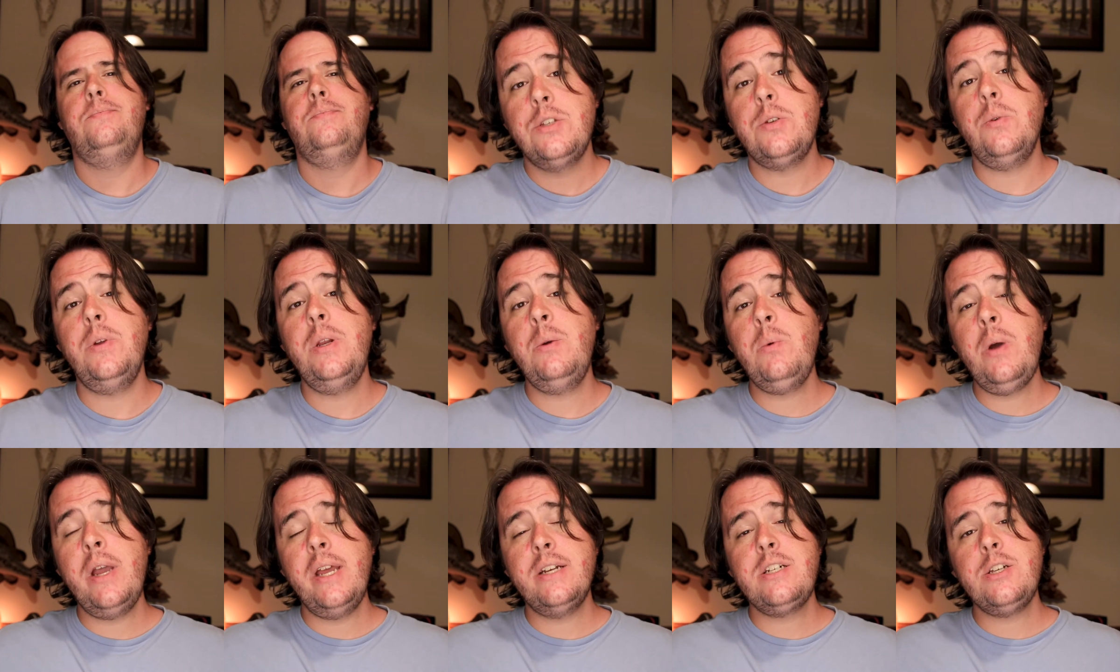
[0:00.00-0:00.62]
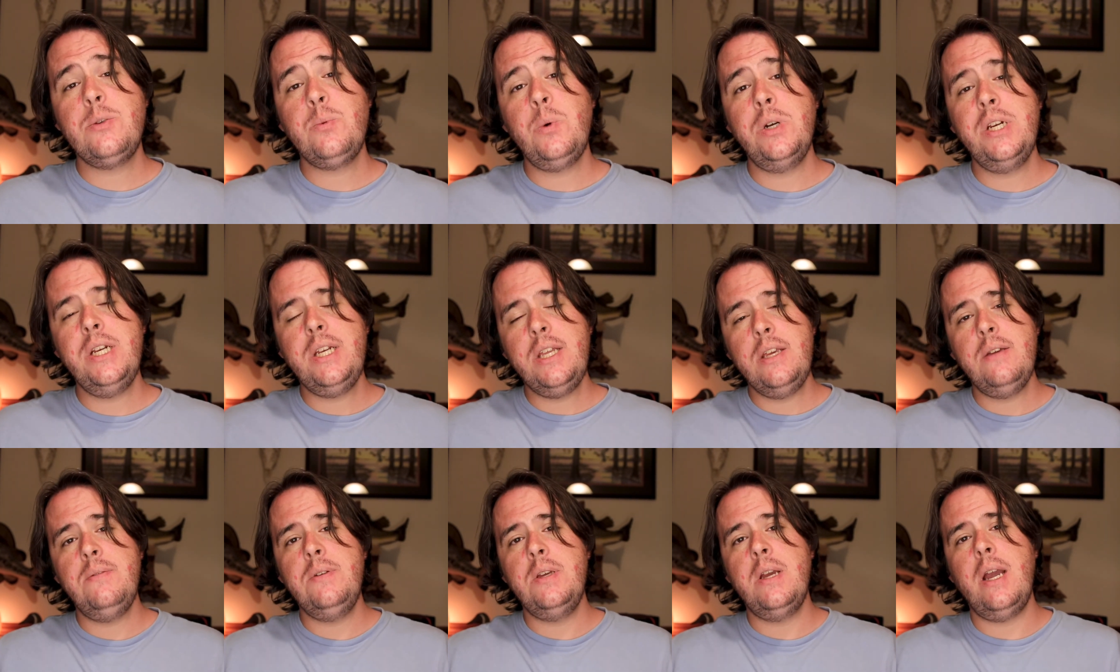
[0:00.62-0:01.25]
So anyway, I just wanted
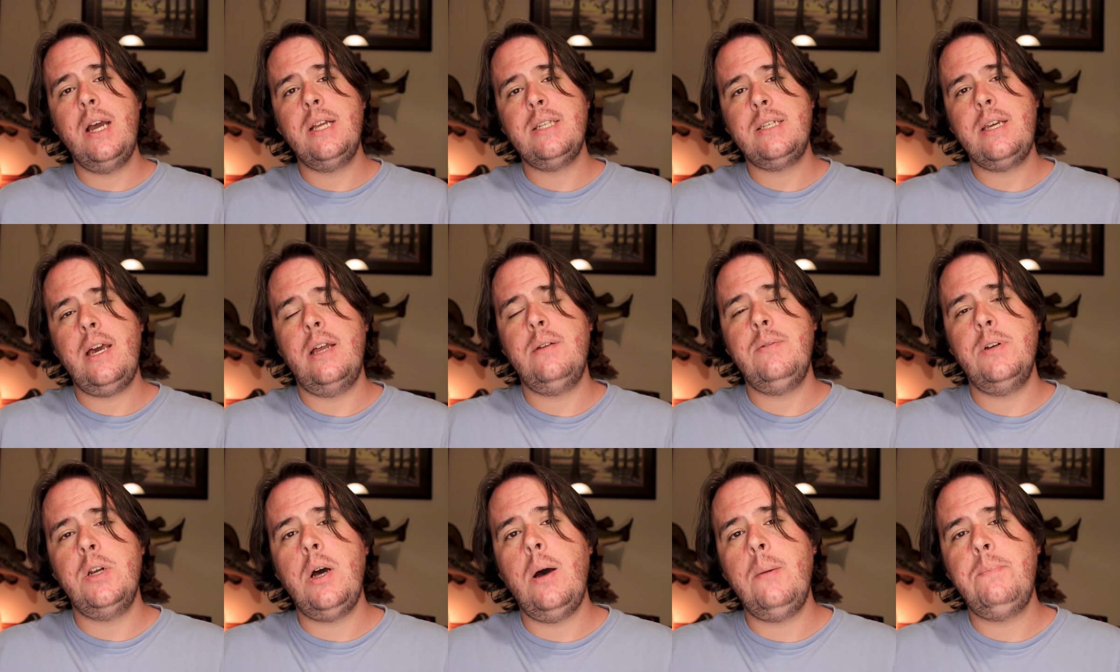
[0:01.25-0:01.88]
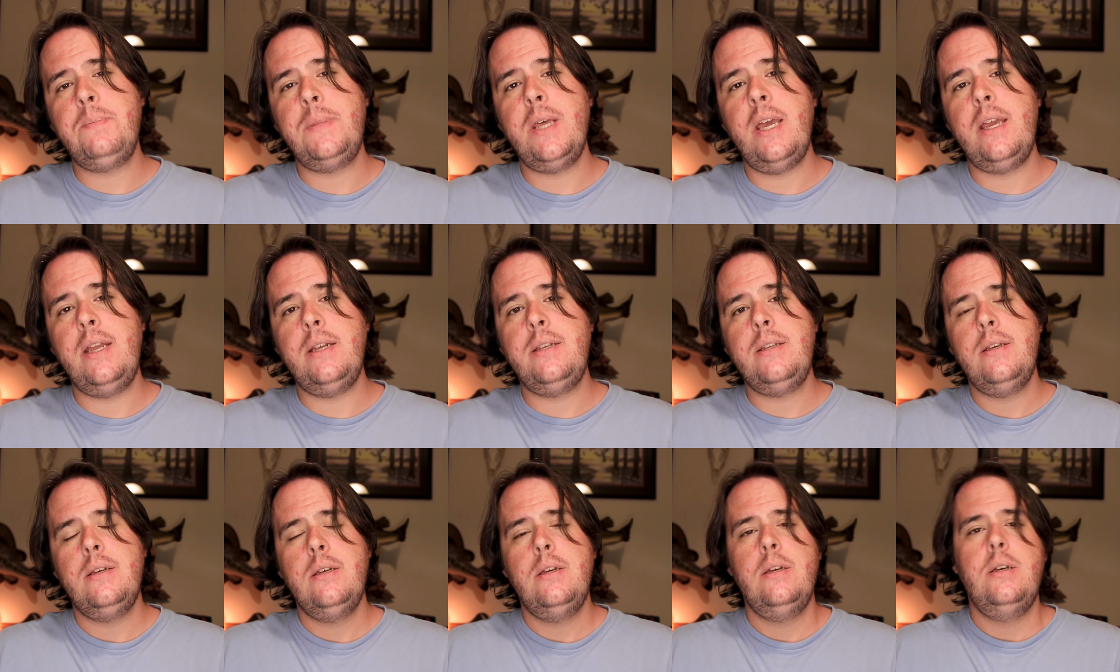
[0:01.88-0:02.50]
to give you guys kind of an
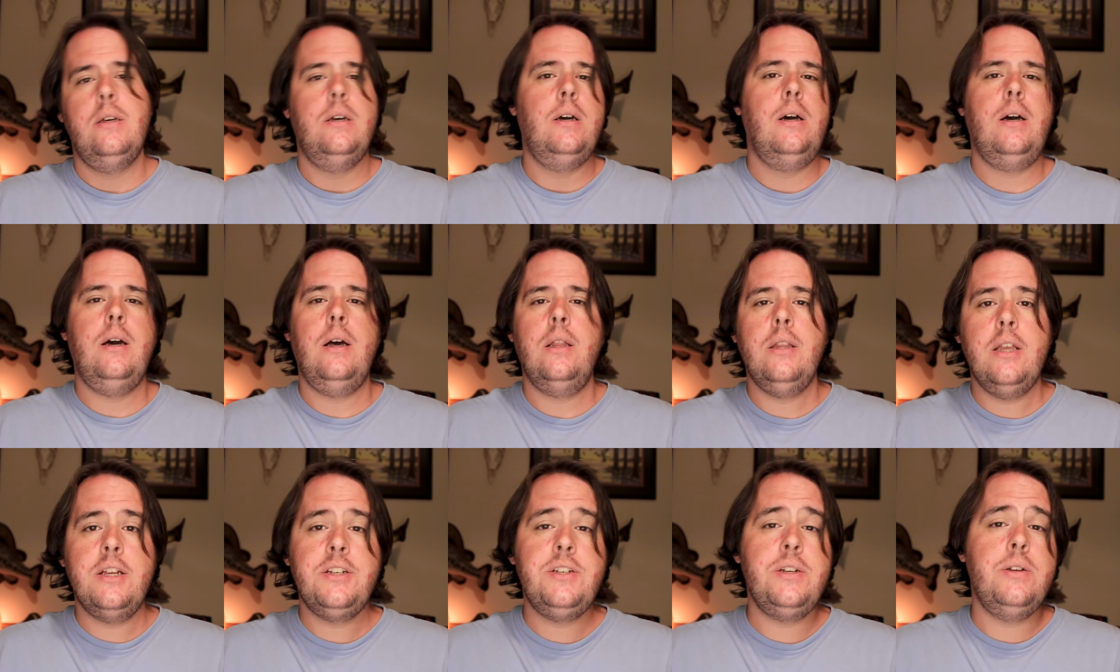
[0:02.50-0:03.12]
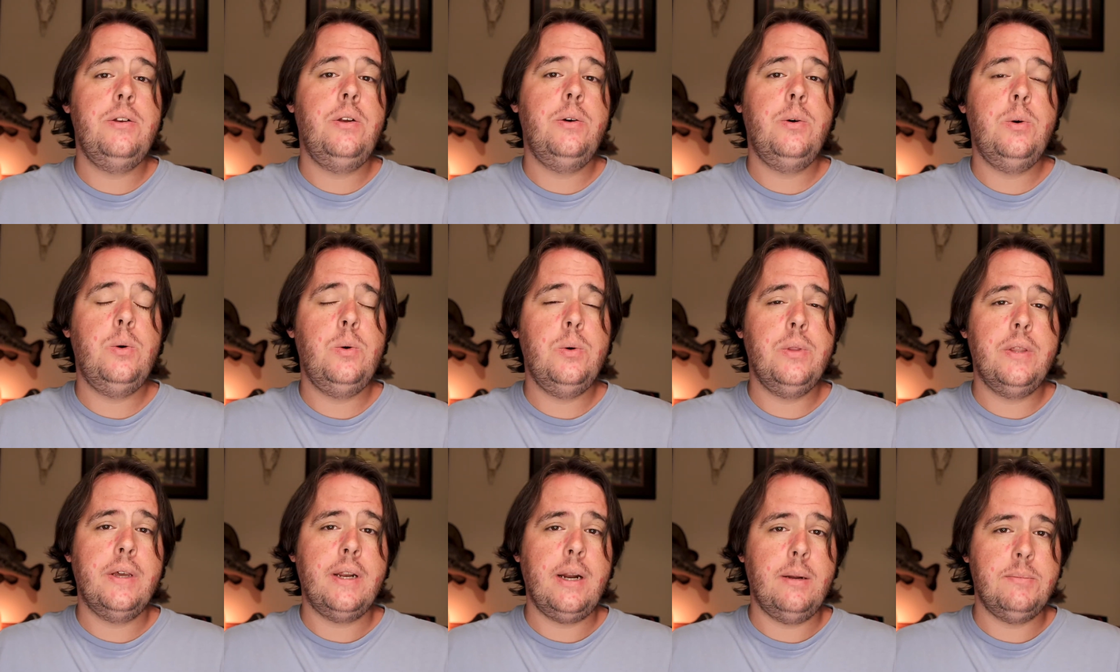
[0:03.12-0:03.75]
update, let you
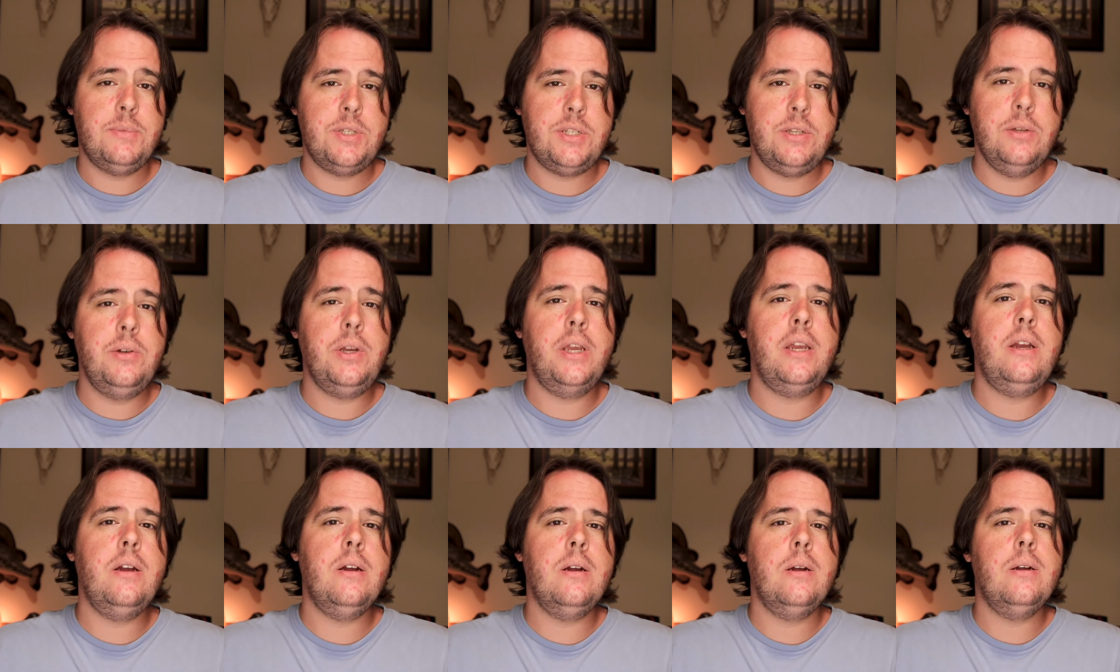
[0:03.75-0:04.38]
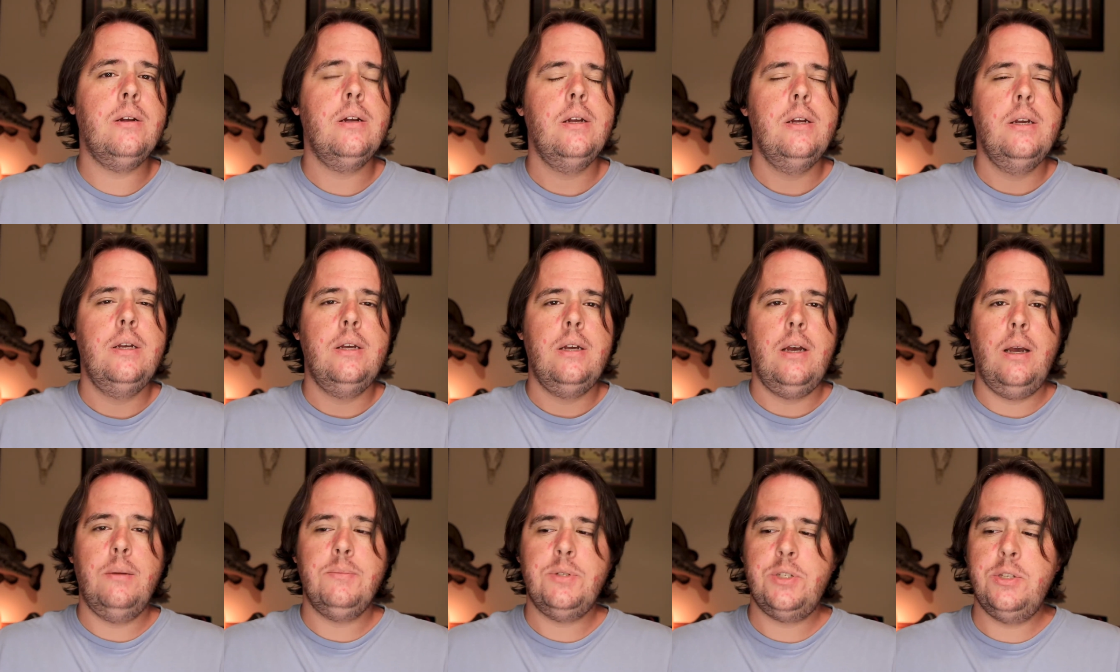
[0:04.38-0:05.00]
know that I'm still here.
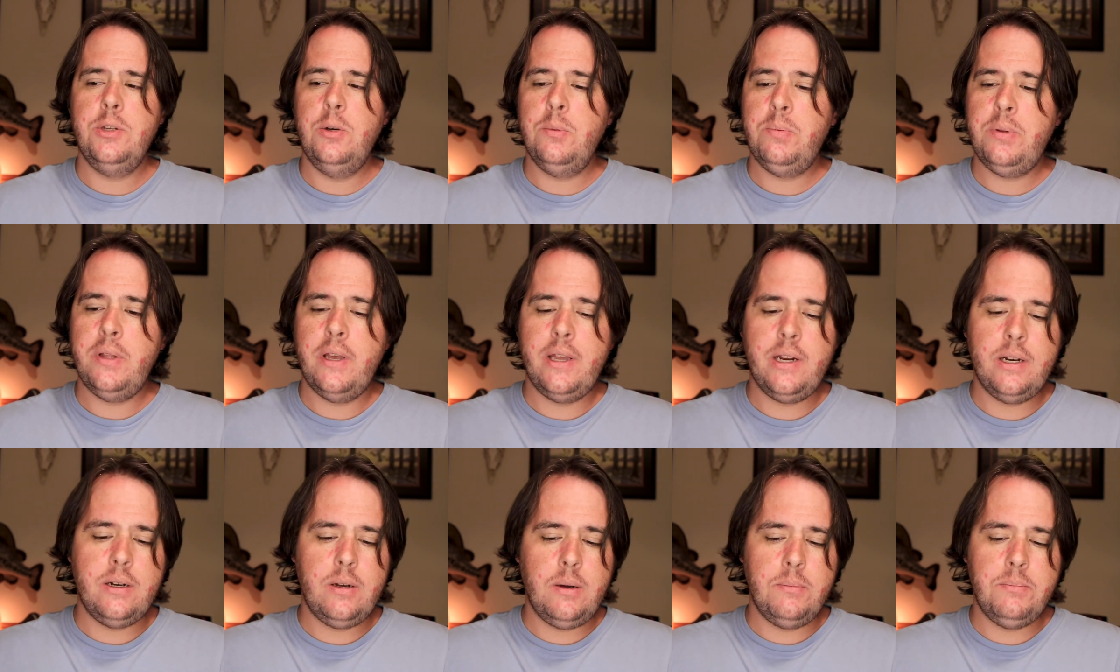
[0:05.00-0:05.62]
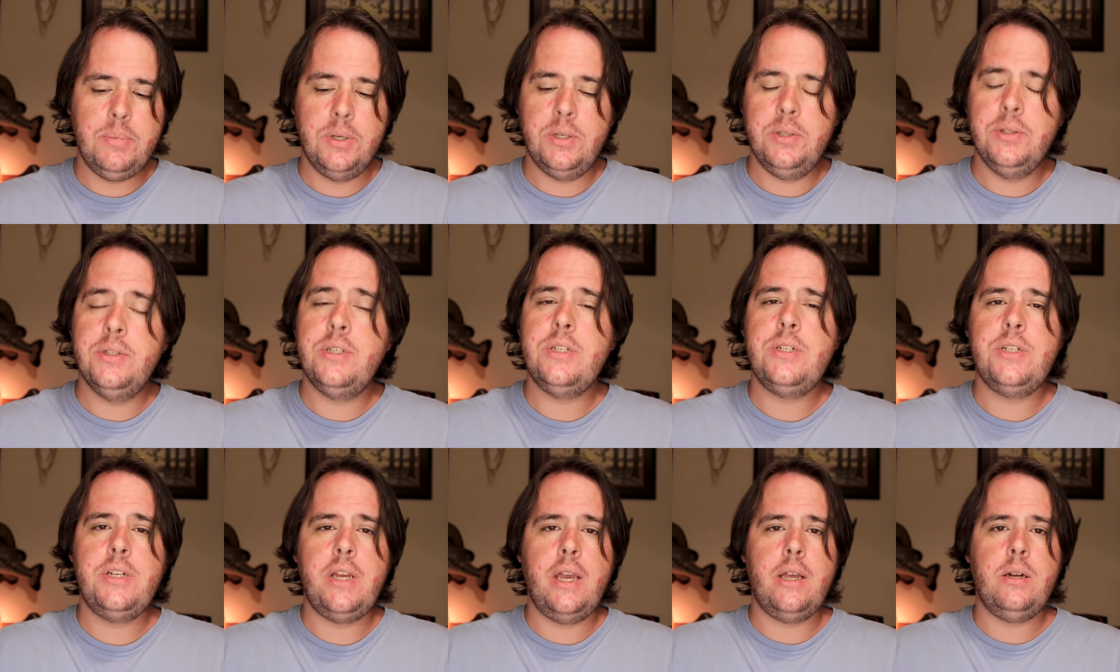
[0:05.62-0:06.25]
I'm still planning on building
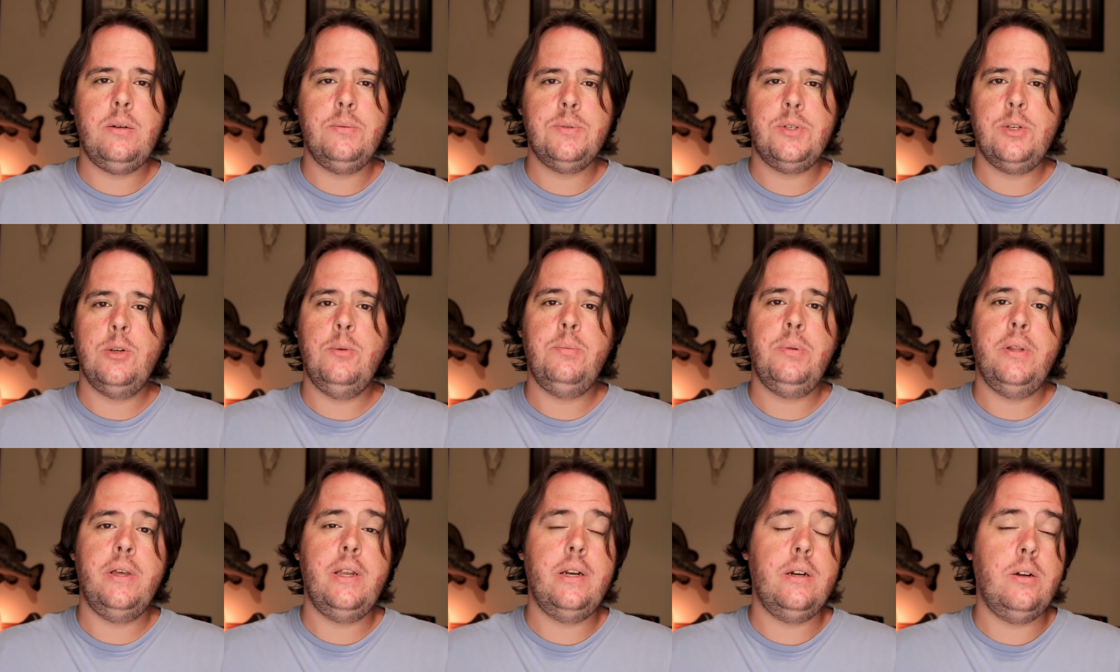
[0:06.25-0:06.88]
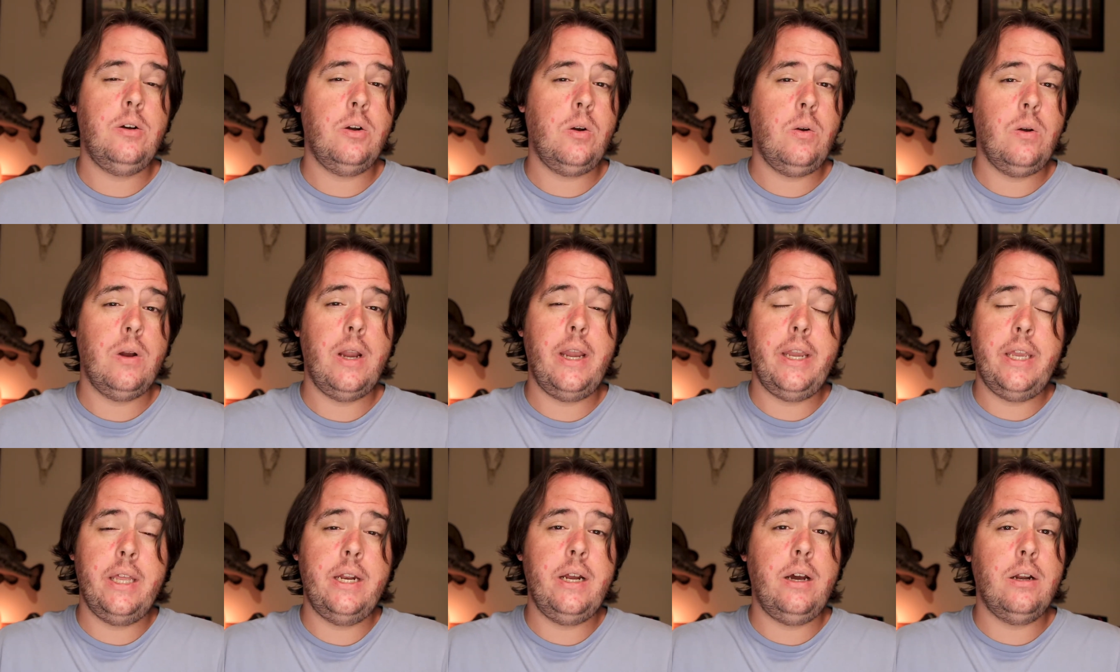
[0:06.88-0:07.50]
this channel. I'm still planning on
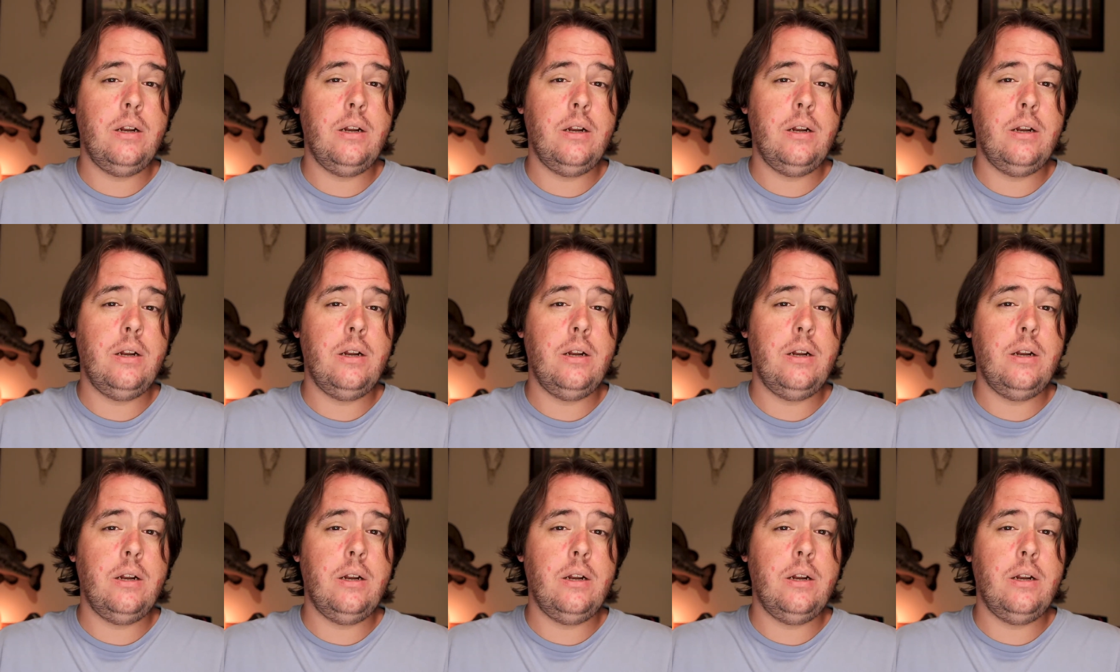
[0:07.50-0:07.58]
cranking